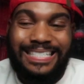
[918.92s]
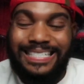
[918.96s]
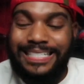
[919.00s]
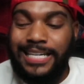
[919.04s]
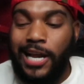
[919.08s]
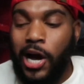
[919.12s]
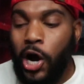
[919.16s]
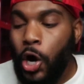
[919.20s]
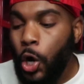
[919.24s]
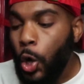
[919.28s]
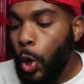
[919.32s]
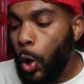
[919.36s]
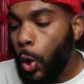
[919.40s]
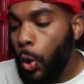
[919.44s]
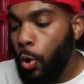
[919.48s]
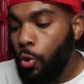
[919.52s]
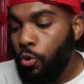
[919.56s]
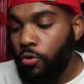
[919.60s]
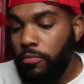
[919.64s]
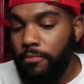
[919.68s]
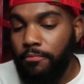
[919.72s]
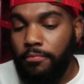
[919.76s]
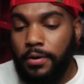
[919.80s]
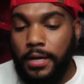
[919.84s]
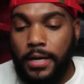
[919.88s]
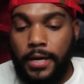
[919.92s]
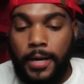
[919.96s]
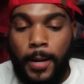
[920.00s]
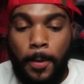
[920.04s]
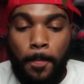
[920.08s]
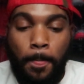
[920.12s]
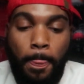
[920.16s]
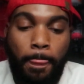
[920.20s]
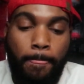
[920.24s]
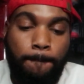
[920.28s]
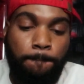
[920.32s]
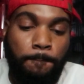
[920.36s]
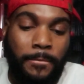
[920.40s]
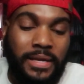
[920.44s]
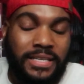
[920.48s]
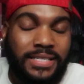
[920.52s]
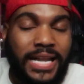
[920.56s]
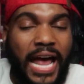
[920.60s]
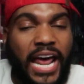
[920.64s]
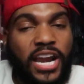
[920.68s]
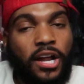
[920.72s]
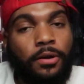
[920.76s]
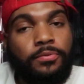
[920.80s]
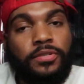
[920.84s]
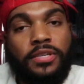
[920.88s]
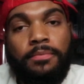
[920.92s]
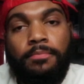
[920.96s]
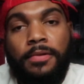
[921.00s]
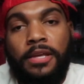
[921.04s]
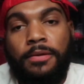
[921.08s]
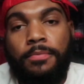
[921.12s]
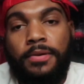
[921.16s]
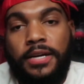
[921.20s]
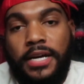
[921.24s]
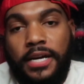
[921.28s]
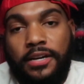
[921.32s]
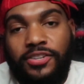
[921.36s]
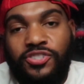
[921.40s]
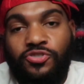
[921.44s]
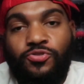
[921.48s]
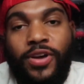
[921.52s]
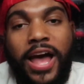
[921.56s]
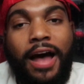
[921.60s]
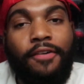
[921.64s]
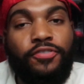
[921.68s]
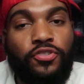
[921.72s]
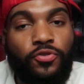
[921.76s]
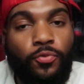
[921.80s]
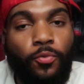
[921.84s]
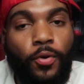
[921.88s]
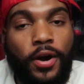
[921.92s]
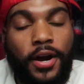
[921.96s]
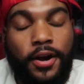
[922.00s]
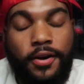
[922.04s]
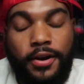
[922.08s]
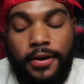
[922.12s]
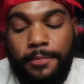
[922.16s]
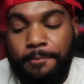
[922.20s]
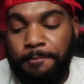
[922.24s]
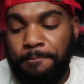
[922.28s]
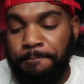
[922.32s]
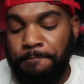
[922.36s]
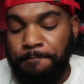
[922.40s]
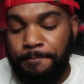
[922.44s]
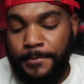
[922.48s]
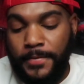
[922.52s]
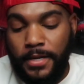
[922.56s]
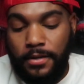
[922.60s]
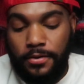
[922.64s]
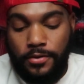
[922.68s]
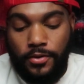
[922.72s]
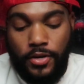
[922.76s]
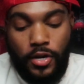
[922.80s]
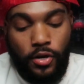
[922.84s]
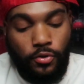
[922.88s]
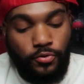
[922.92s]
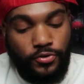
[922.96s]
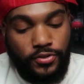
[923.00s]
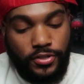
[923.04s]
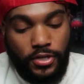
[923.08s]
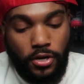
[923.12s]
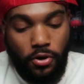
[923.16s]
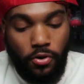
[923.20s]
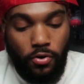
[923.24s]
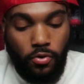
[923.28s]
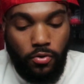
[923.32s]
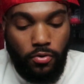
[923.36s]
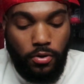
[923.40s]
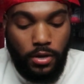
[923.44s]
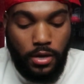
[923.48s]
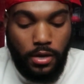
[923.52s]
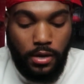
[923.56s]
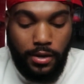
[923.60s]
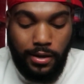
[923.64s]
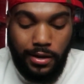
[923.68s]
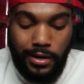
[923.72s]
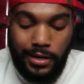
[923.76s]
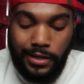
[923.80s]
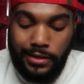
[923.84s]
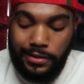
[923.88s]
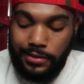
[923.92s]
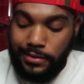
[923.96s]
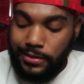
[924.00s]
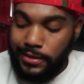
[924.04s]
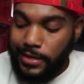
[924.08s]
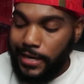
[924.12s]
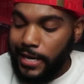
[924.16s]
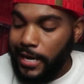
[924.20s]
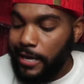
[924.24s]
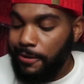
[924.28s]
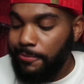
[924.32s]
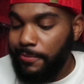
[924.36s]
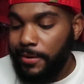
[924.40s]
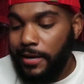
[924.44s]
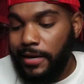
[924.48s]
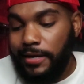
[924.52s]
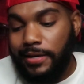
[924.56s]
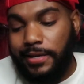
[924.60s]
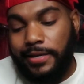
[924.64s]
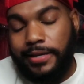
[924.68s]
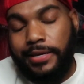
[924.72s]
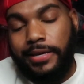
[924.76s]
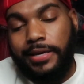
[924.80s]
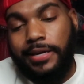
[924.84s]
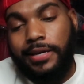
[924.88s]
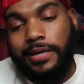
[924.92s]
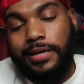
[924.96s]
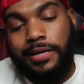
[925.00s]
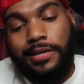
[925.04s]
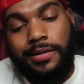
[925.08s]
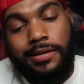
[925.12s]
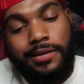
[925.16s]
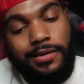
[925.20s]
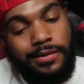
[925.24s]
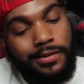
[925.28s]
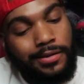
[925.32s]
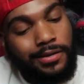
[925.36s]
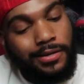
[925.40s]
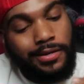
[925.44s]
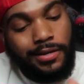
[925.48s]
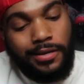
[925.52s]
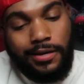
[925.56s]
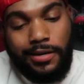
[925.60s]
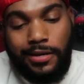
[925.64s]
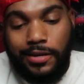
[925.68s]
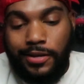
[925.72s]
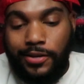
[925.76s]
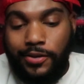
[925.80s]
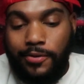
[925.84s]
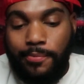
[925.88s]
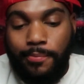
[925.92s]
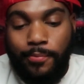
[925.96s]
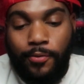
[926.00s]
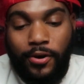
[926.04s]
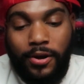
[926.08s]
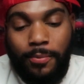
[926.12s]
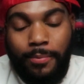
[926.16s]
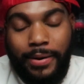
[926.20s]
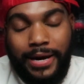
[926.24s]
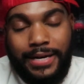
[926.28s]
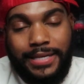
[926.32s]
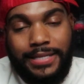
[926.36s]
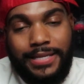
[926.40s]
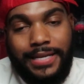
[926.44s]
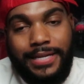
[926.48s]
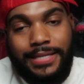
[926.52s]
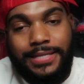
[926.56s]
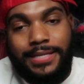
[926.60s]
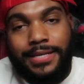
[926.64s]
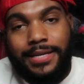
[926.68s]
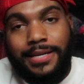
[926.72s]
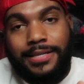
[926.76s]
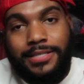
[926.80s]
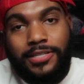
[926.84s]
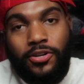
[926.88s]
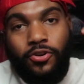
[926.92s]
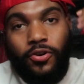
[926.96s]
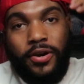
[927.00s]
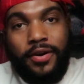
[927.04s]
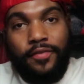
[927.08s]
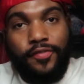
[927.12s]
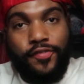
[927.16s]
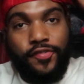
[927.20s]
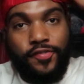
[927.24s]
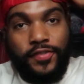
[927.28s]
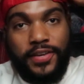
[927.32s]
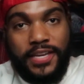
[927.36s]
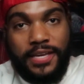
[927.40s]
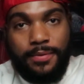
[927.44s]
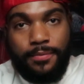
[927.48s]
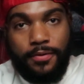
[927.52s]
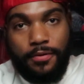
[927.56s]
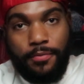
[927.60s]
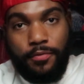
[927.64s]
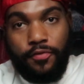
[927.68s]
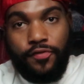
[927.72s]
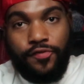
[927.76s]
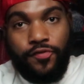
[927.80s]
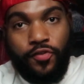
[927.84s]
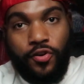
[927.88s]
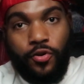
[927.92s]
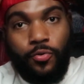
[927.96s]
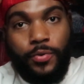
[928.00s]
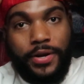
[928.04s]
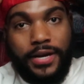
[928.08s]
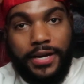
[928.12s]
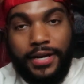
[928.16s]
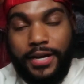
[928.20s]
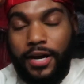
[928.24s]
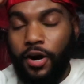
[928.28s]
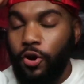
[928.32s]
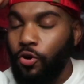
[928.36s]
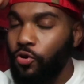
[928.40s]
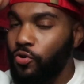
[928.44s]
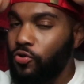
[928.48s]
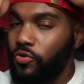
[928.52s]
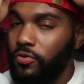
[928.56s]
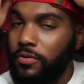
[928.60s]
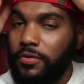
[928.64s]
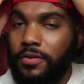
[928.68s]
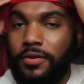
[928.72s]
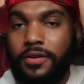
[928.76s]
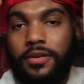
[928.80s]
No, but it's not up to me because you have to wear it, you know. So other than that, man, again, your boy about to get to this on feet, but before we go,